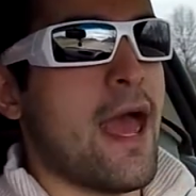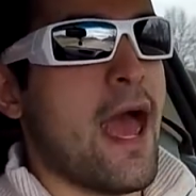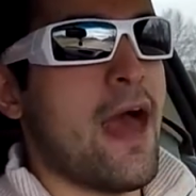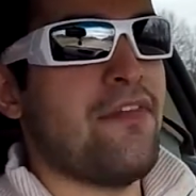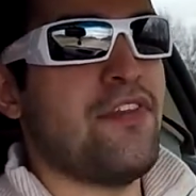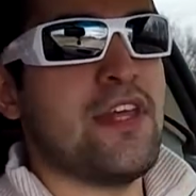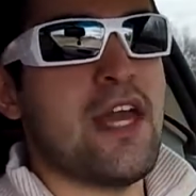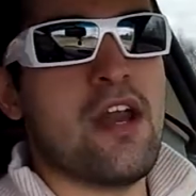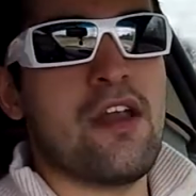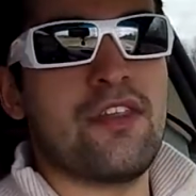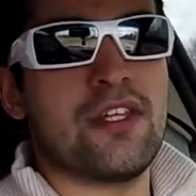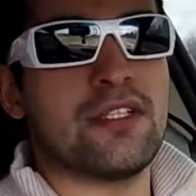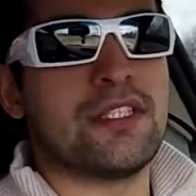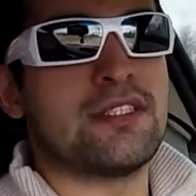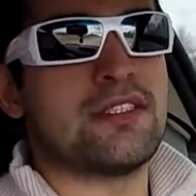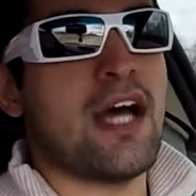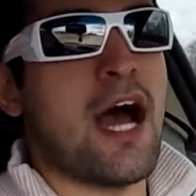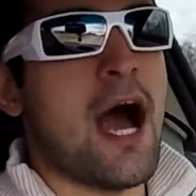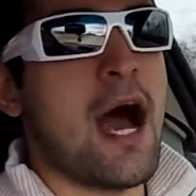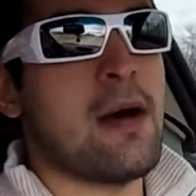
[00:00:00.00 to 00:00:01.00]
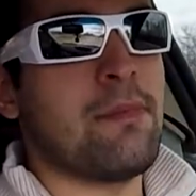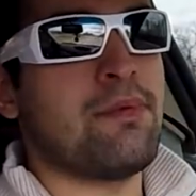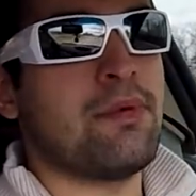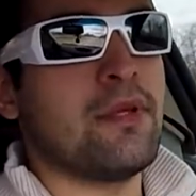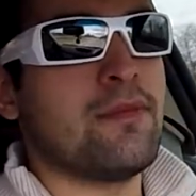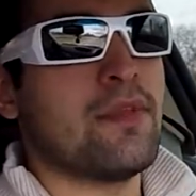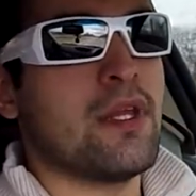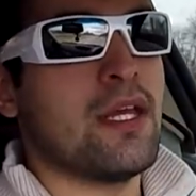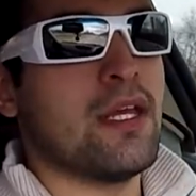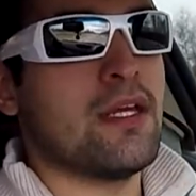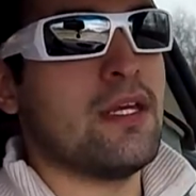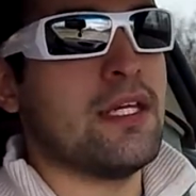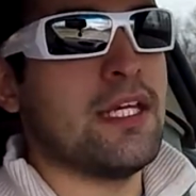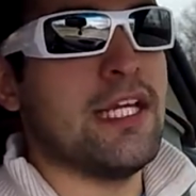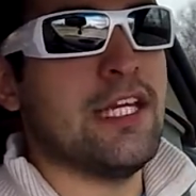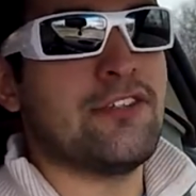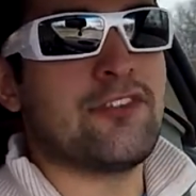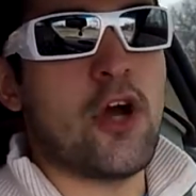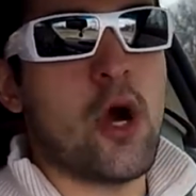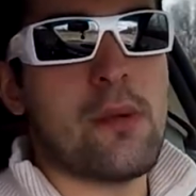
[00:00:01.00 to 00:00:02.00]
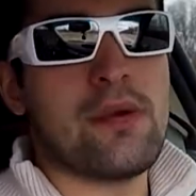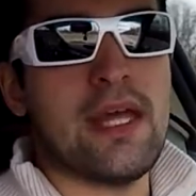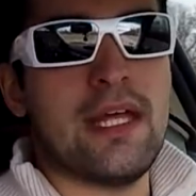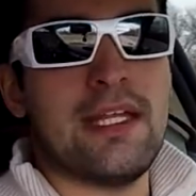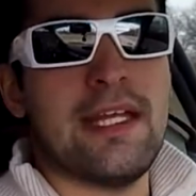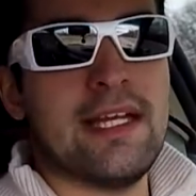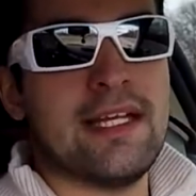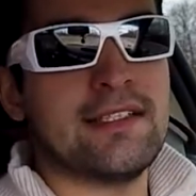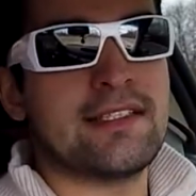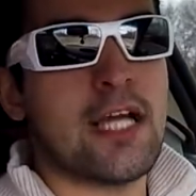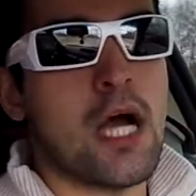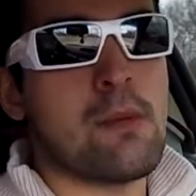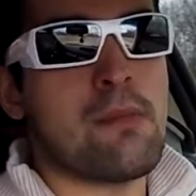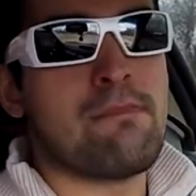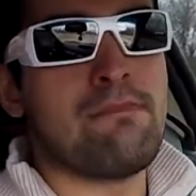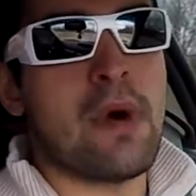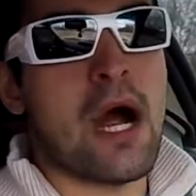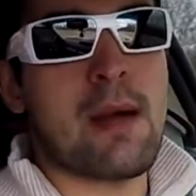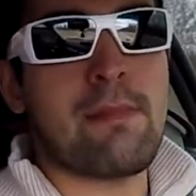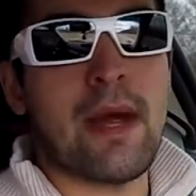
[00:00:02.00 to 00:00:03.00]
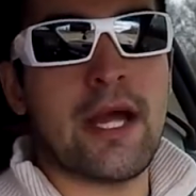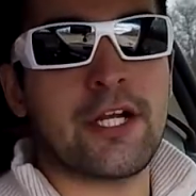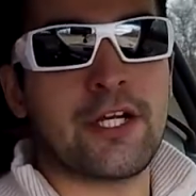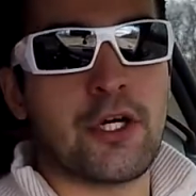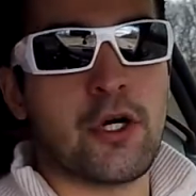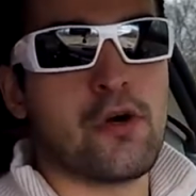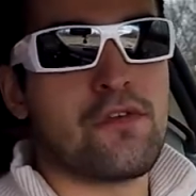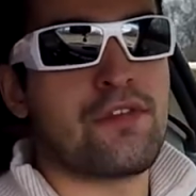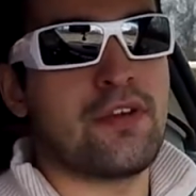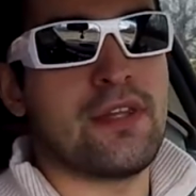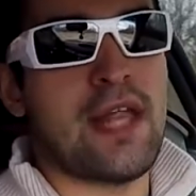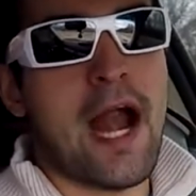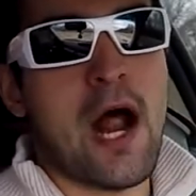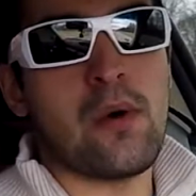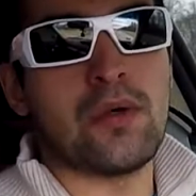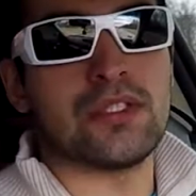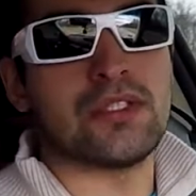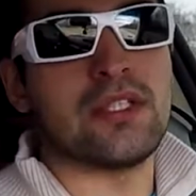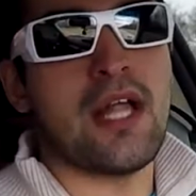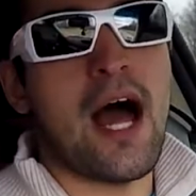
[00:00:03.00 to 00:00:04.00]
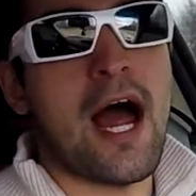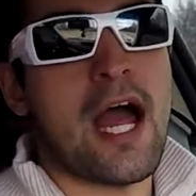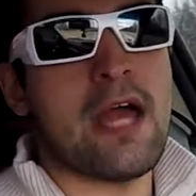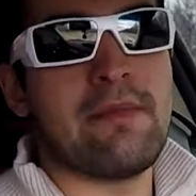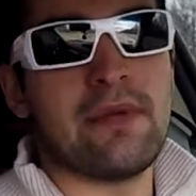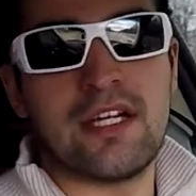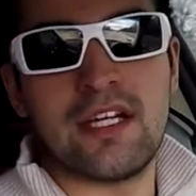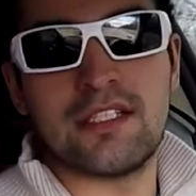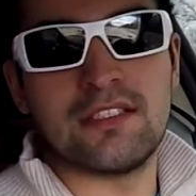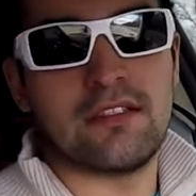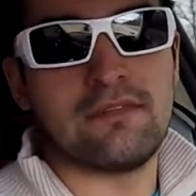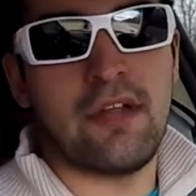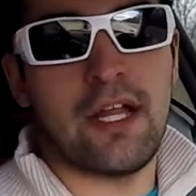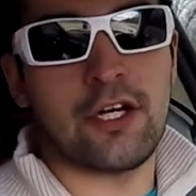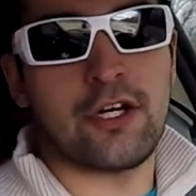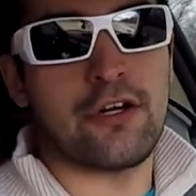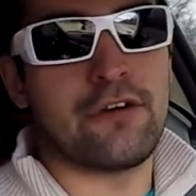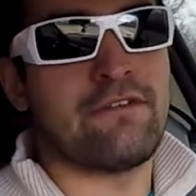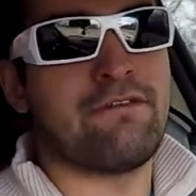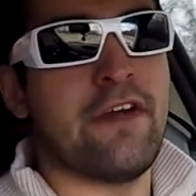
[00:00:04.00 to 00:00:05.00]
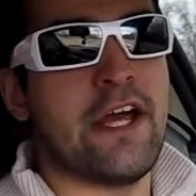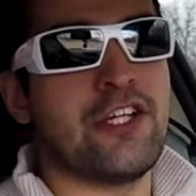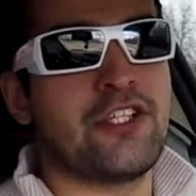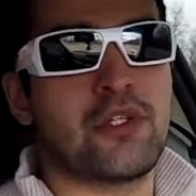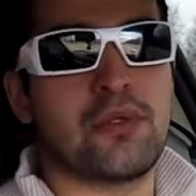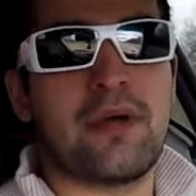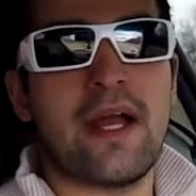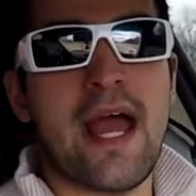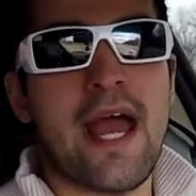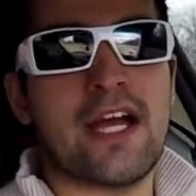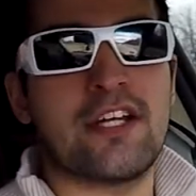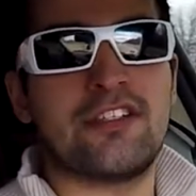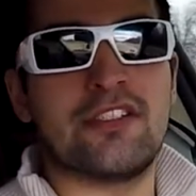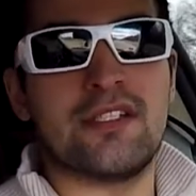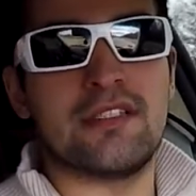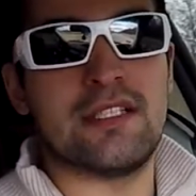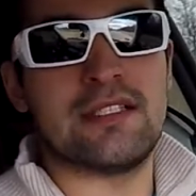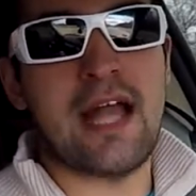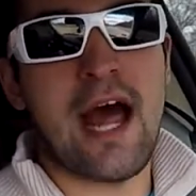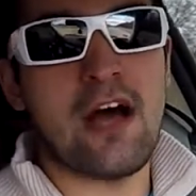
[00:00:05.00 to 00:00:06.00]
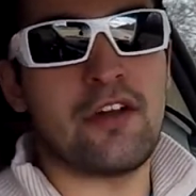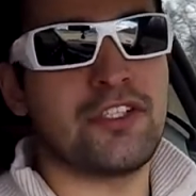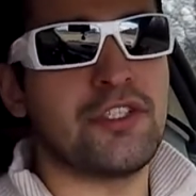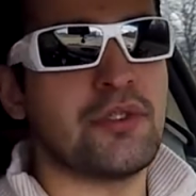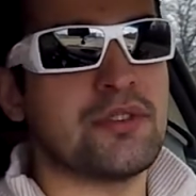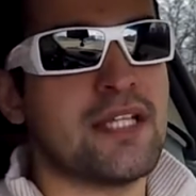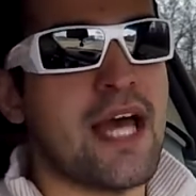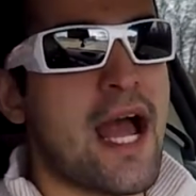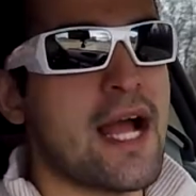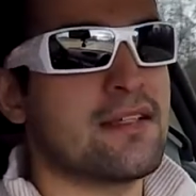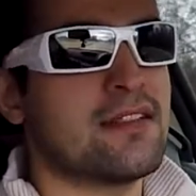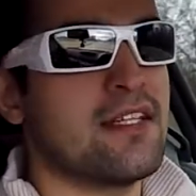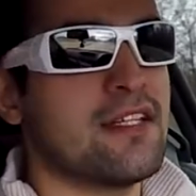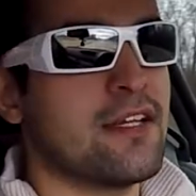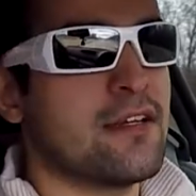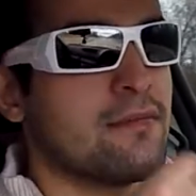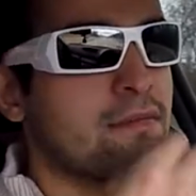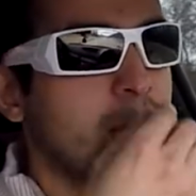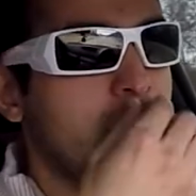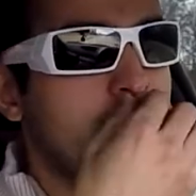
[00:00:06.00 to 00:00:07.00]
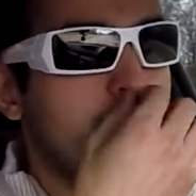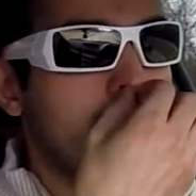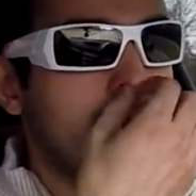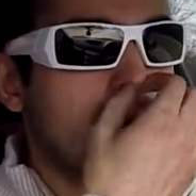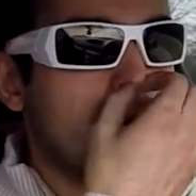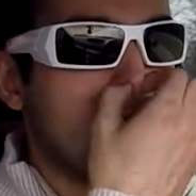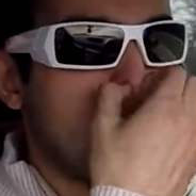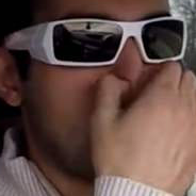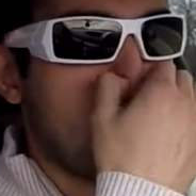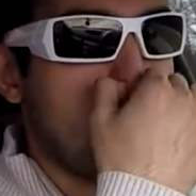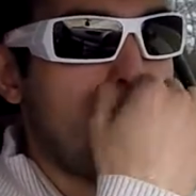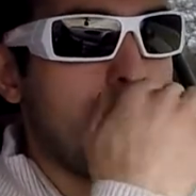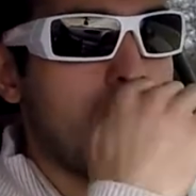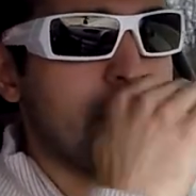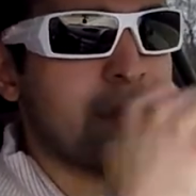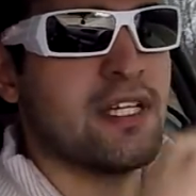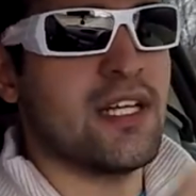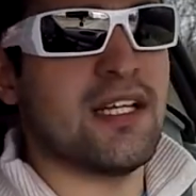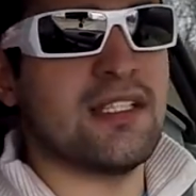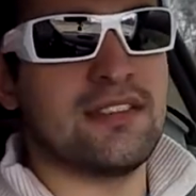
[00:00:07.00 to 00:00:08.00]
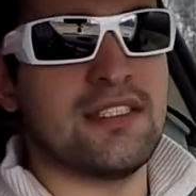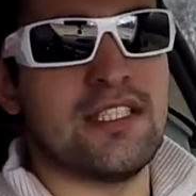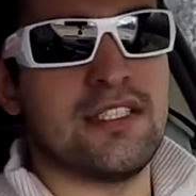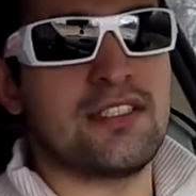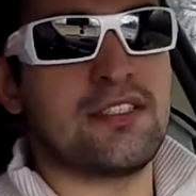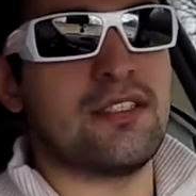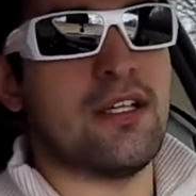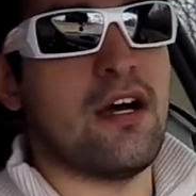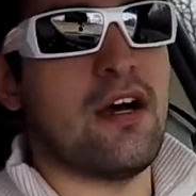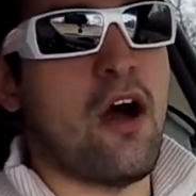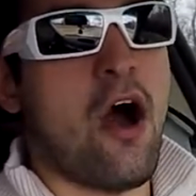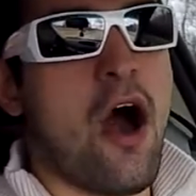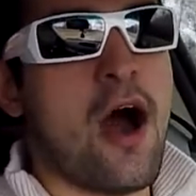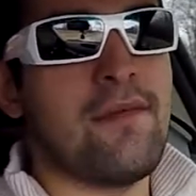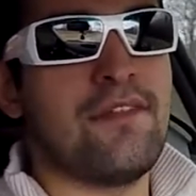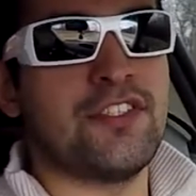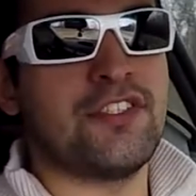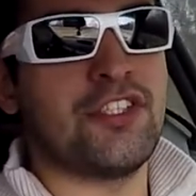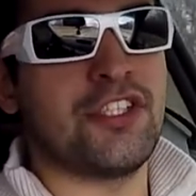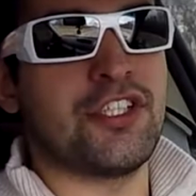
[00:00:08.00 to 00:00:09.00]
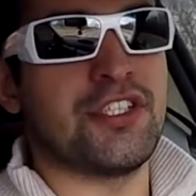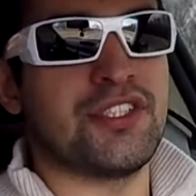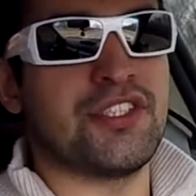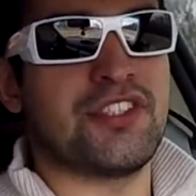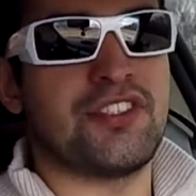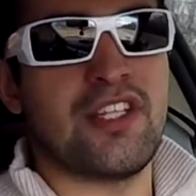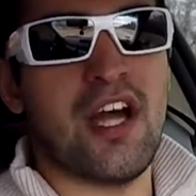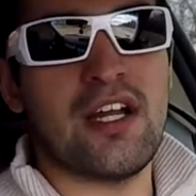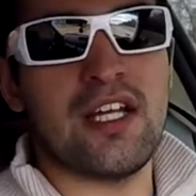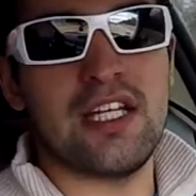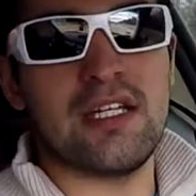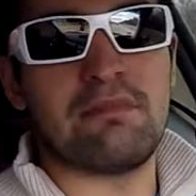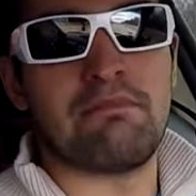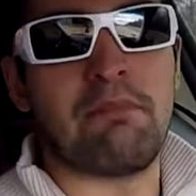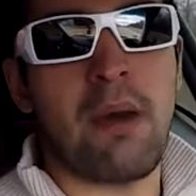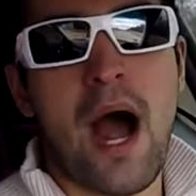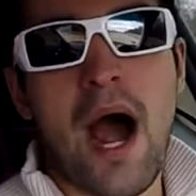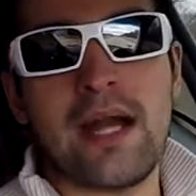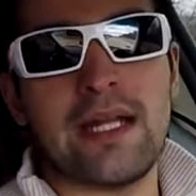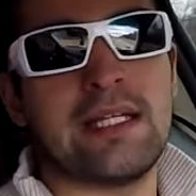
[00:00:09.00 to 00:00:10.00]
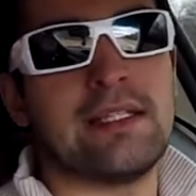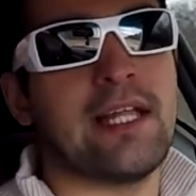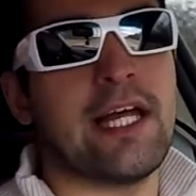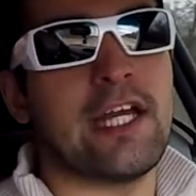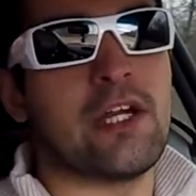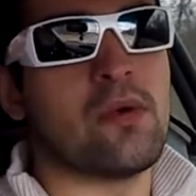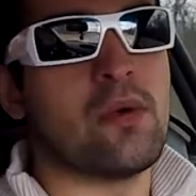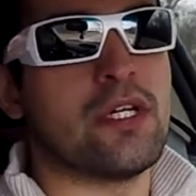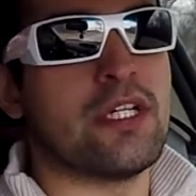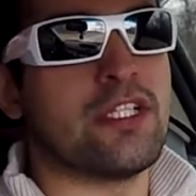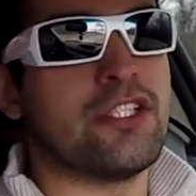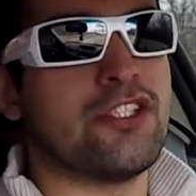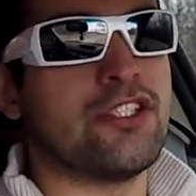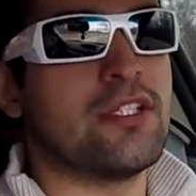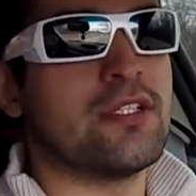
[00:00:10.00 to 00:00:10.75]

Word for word: at the end of the stop, he told me that he could tell by my girlfriend that I was lying because of like her facial reactions and how she was acting. Uh, because this uh, officer studied body language,